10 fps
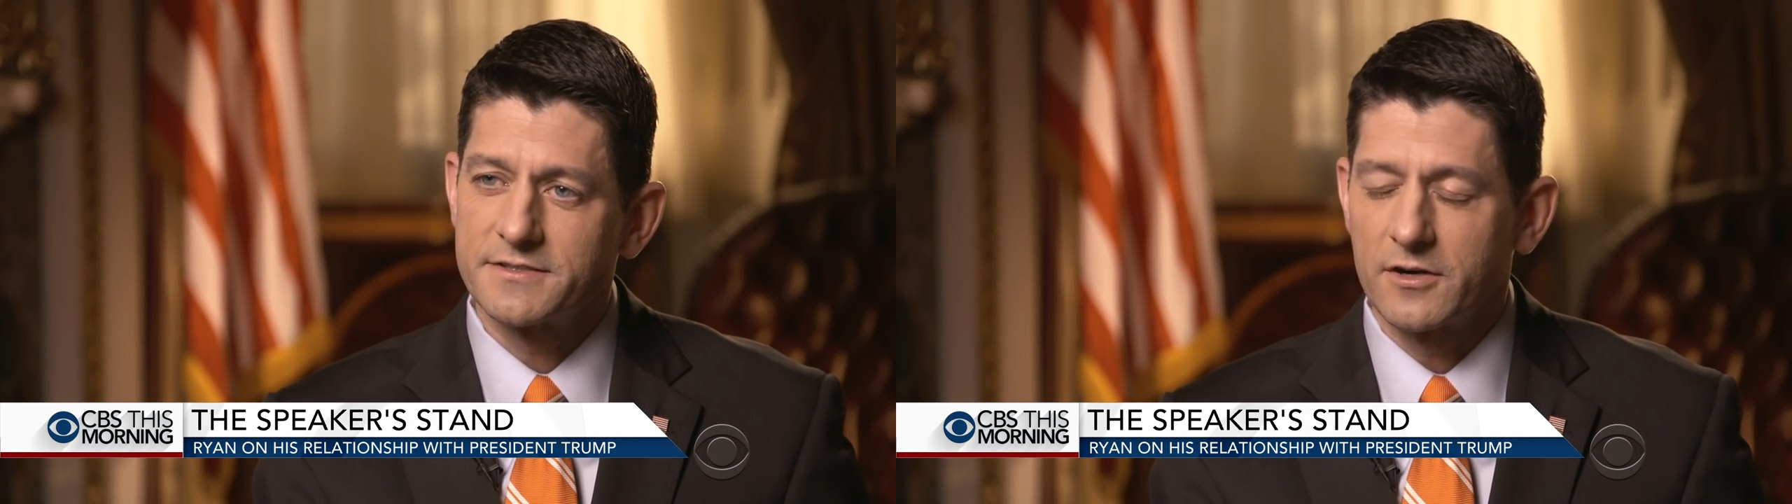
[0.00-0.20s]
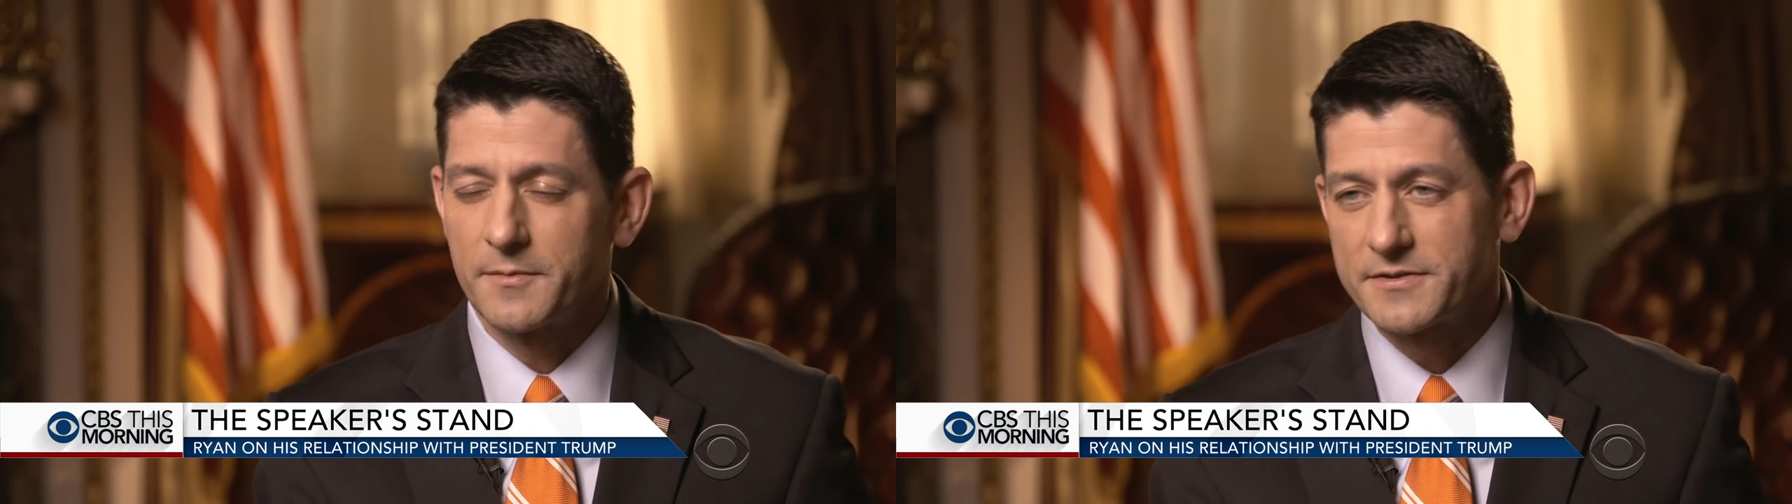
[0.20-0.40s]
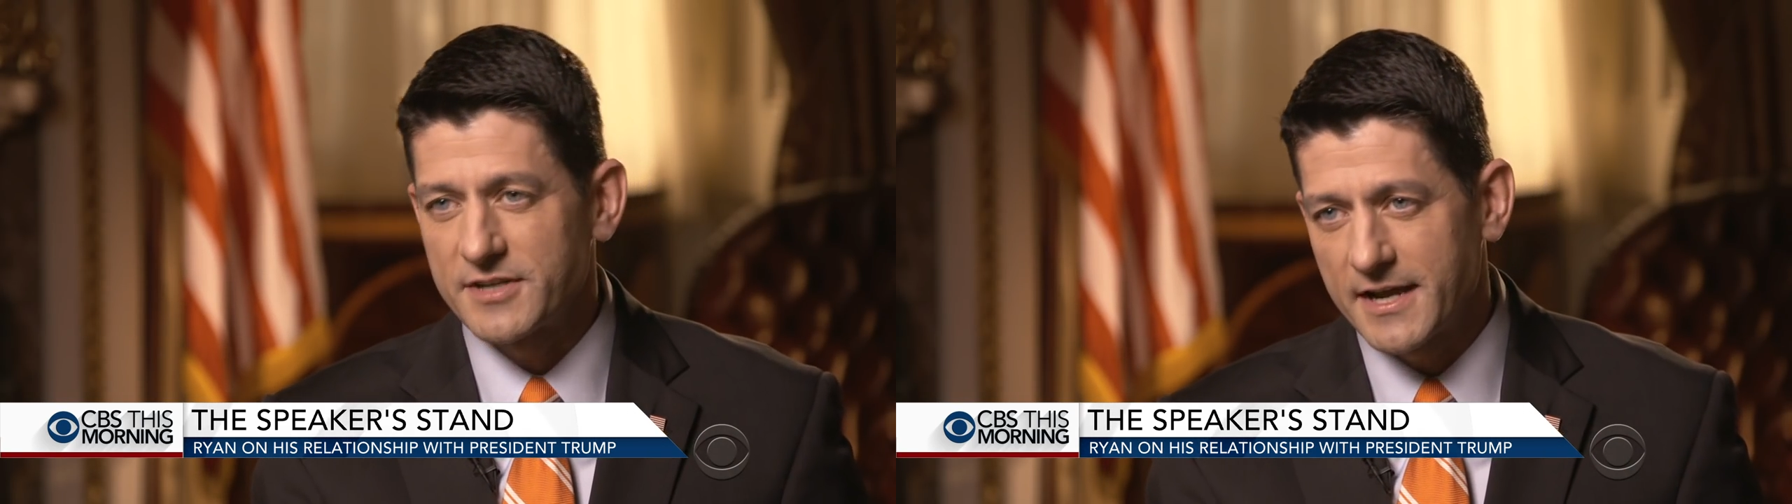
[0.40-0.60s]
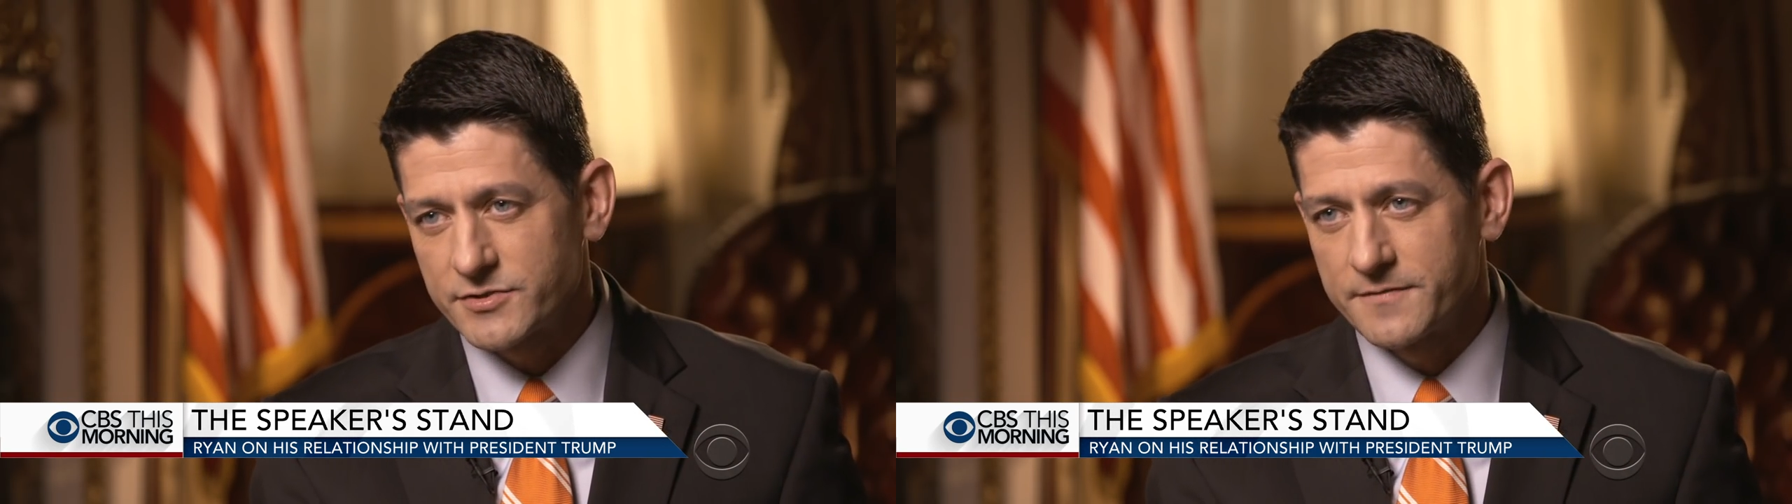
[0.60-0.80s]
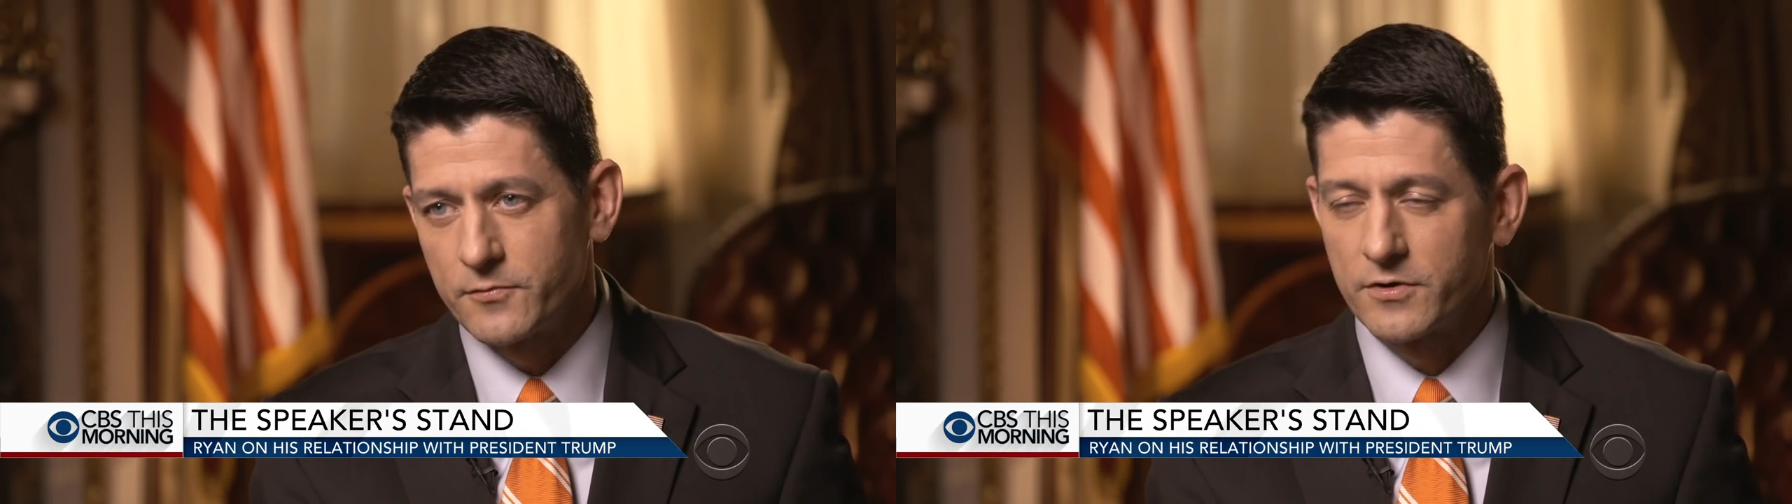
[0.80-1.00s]
Talk about
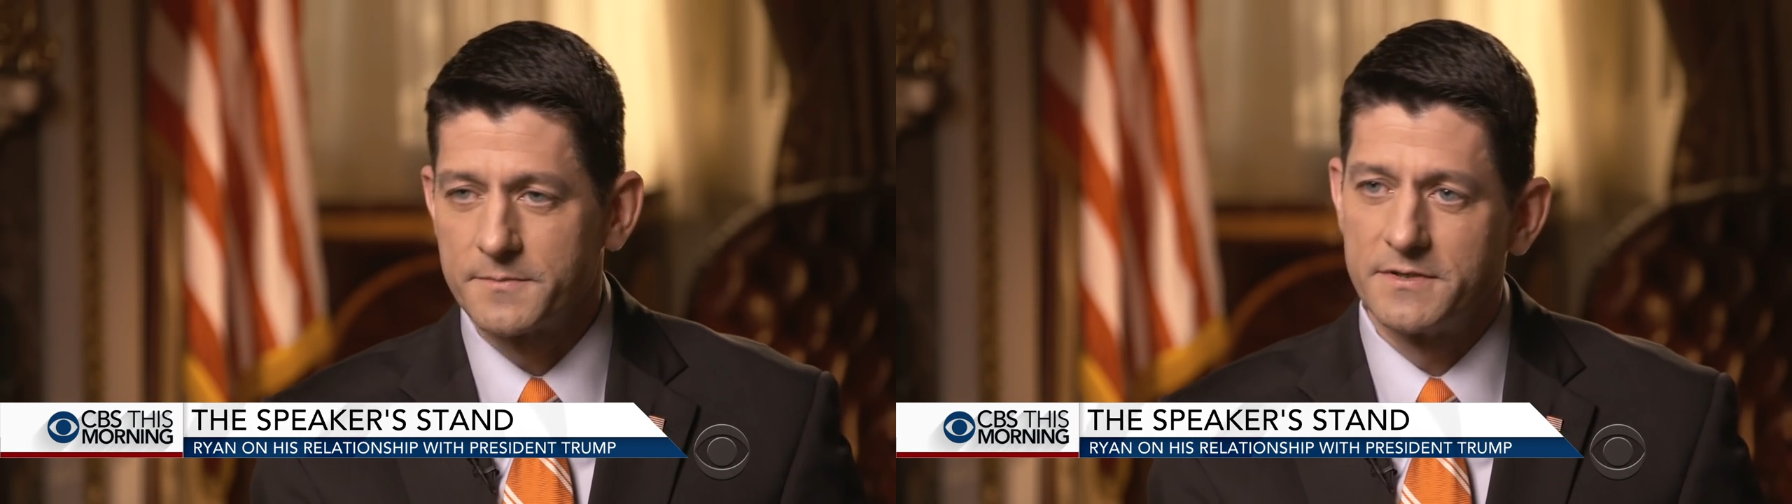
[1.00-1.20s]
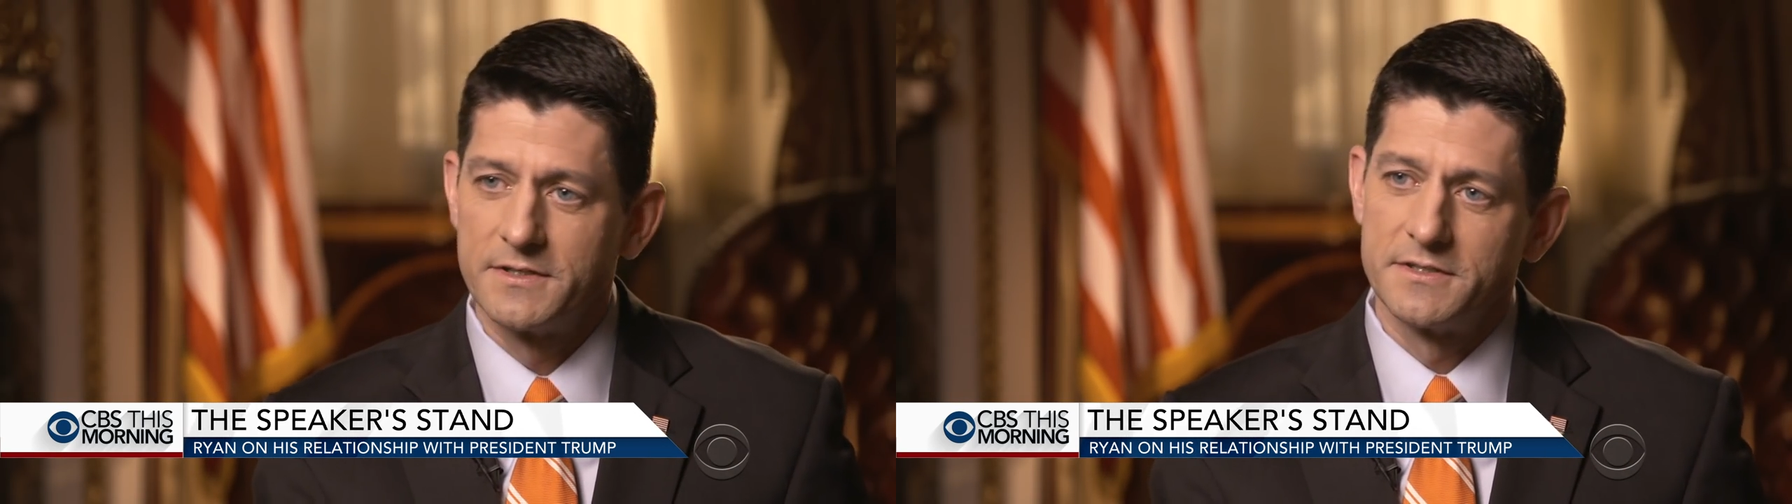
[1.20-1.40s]
tax reform.